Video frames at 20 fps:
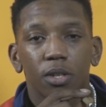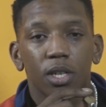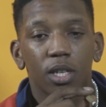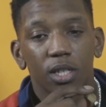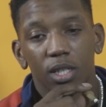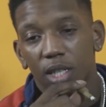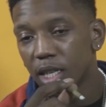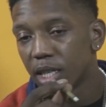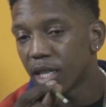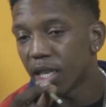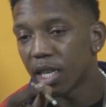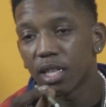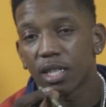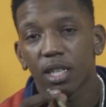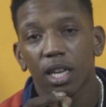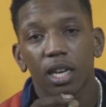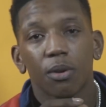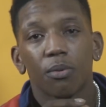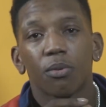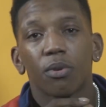Cause these
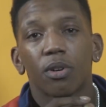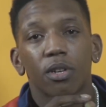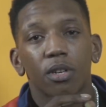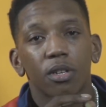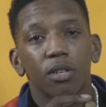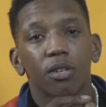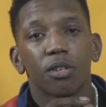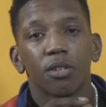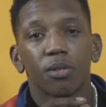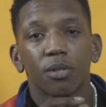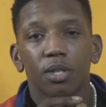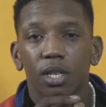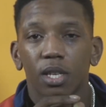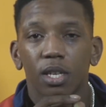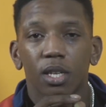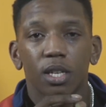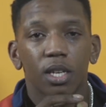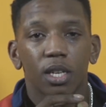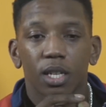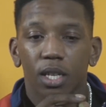niggas ain't real, you know what I'm
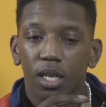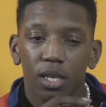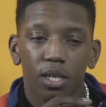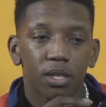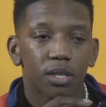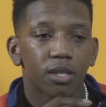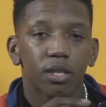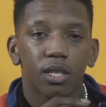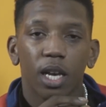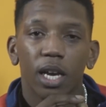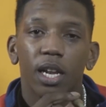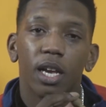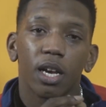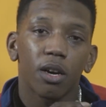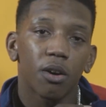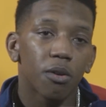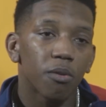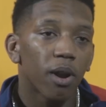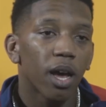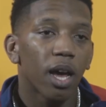saying? These niggas say they
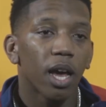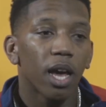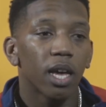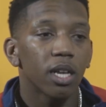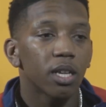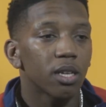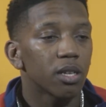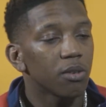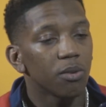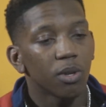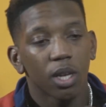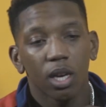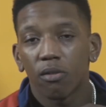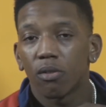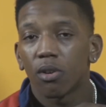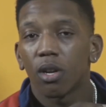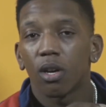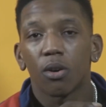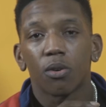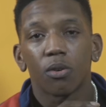gonna ride, you never
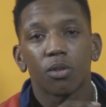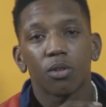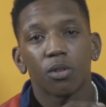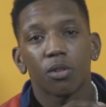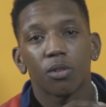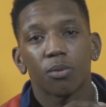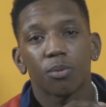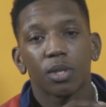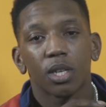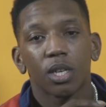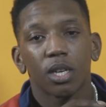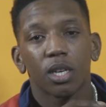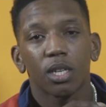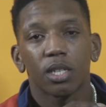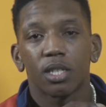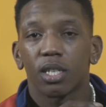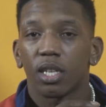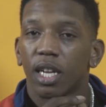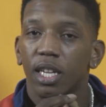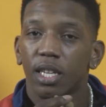know, you know what I'm saying?
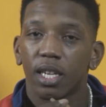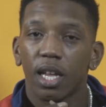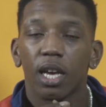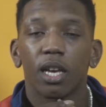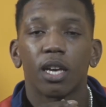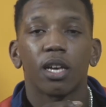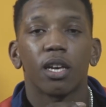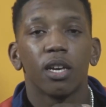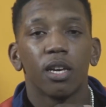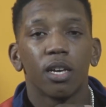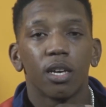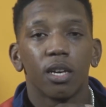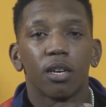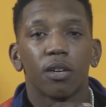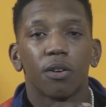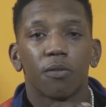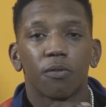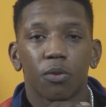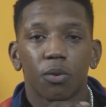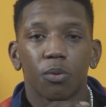Until that day,
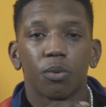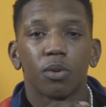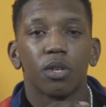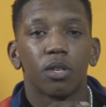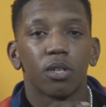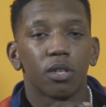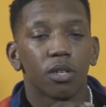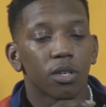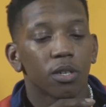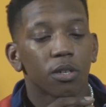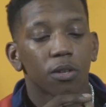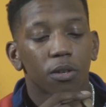for real.